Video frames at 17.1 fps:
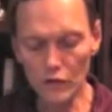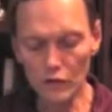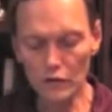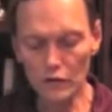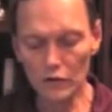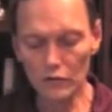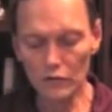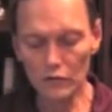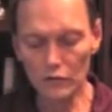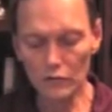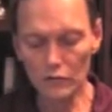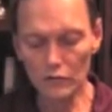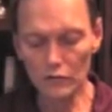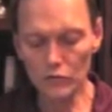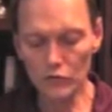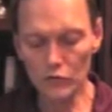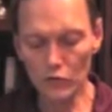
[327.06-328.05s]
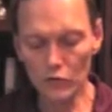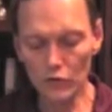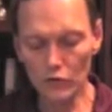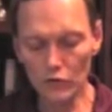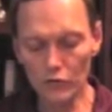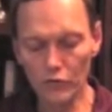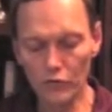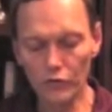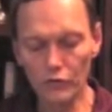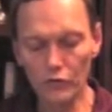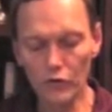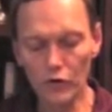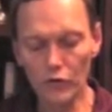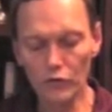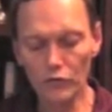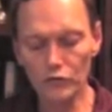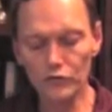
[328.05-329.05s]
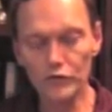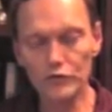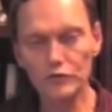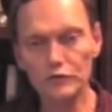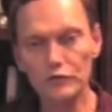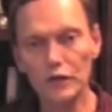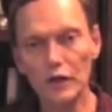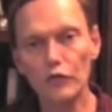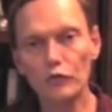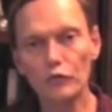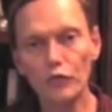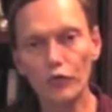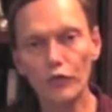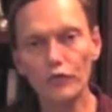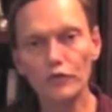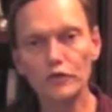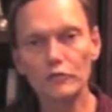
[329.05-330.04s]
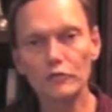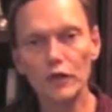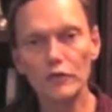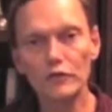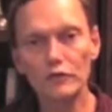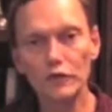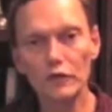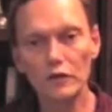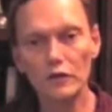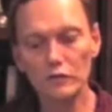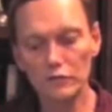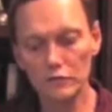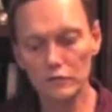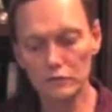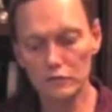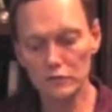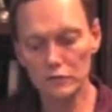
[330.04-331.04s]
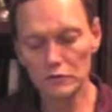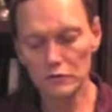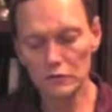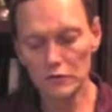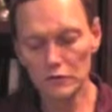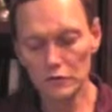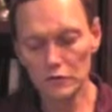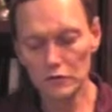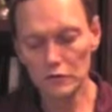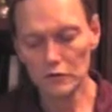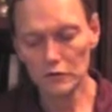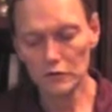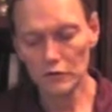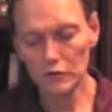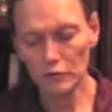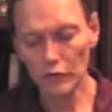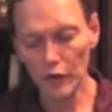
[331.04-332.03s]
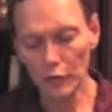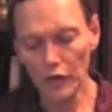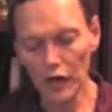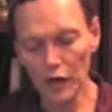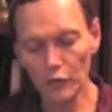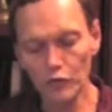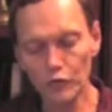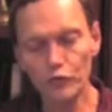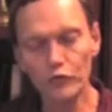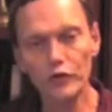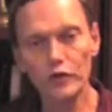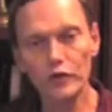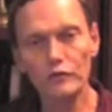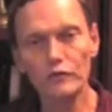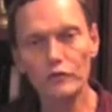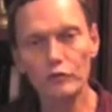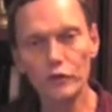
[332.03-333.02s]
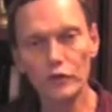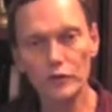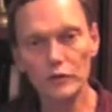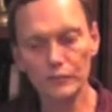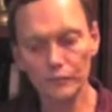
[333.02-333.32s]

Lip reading: And so, through all those years that I was poisoning myself, my mom was praying for me.